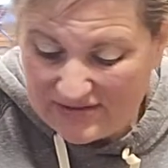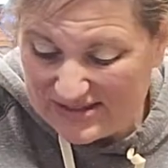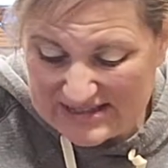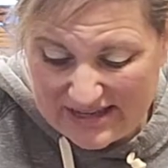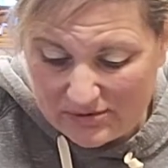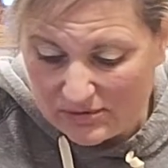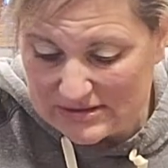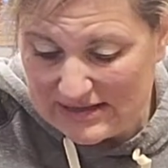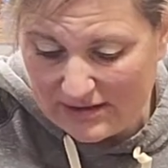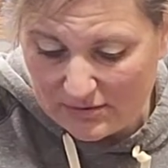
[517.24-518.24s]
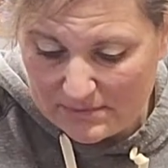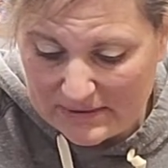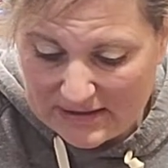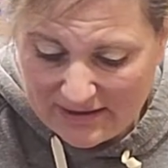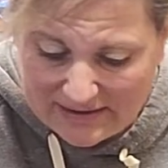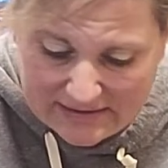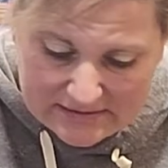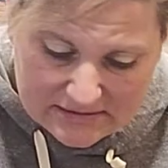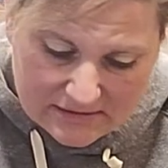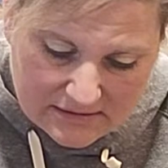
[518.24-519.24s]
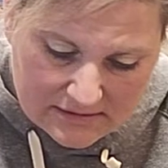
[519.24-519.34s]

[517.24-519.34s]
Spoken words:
this kind of works out because